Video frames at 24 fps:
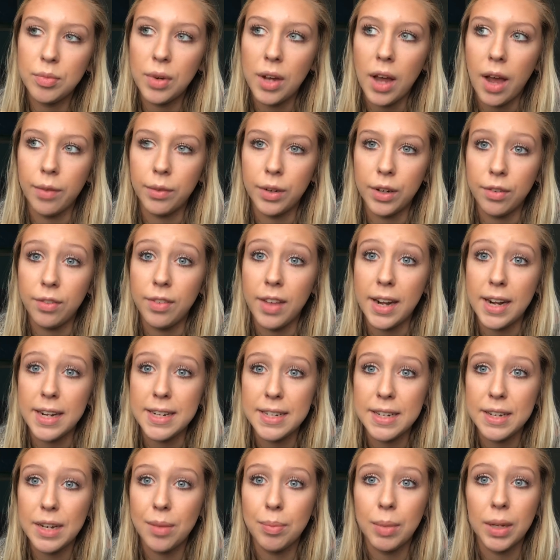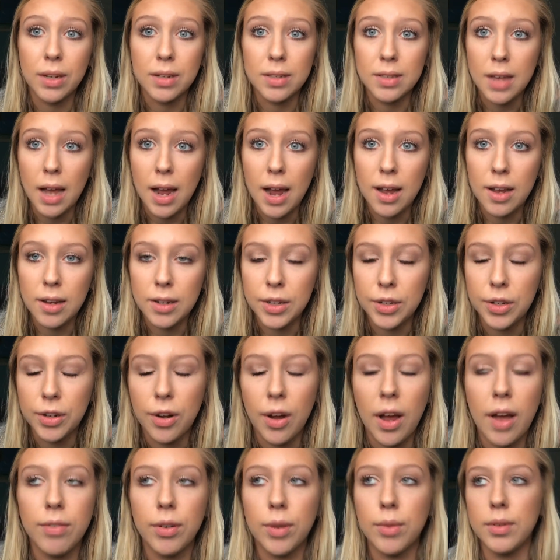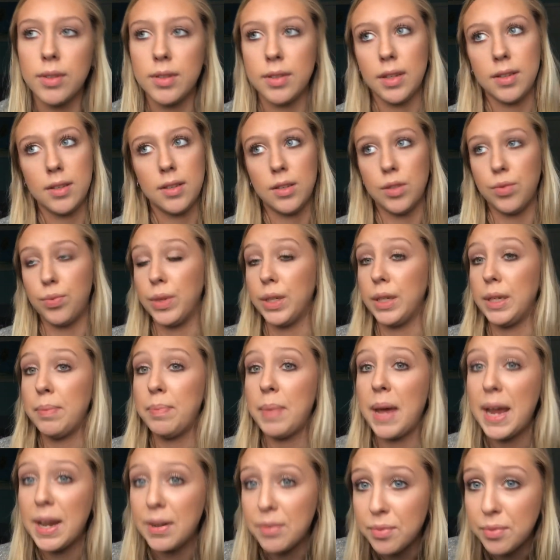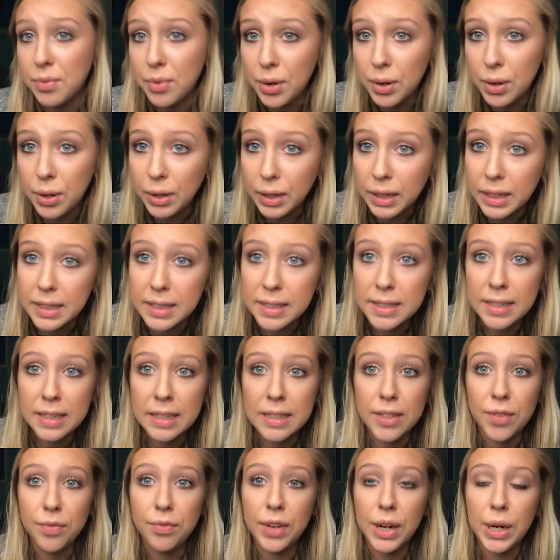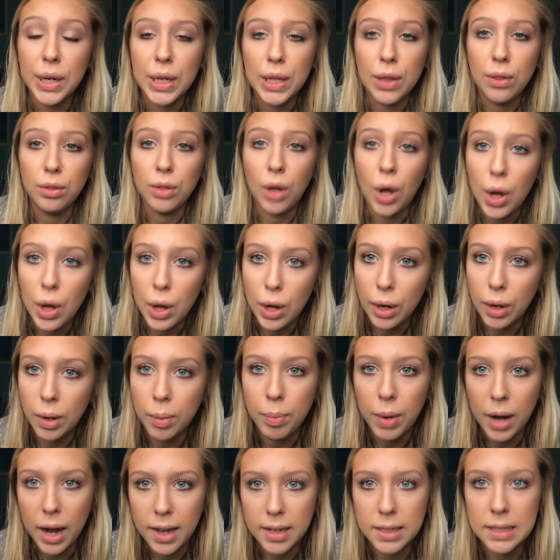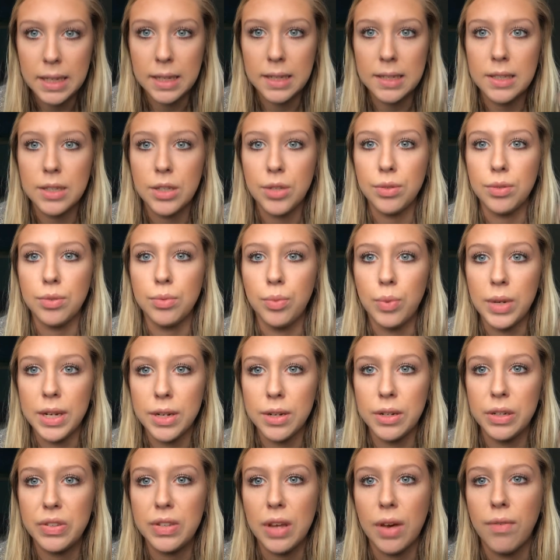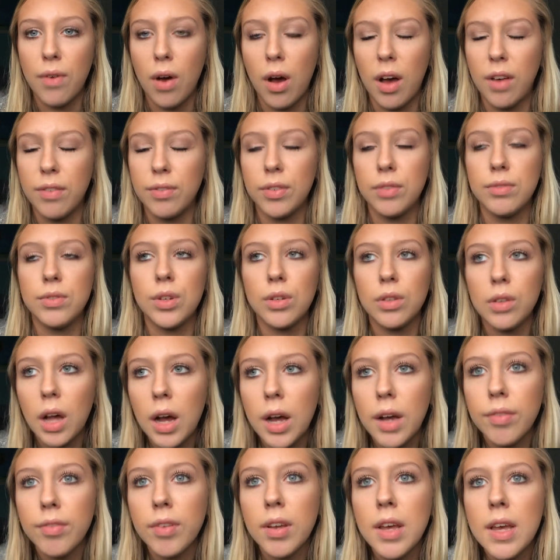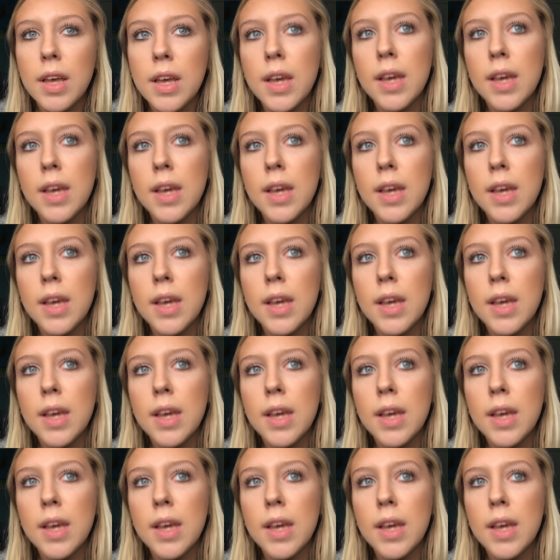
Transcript: got rid of that idea because, you know, everyone says it's really painful. It's a very long process to wean yourself off of ZOLOFT.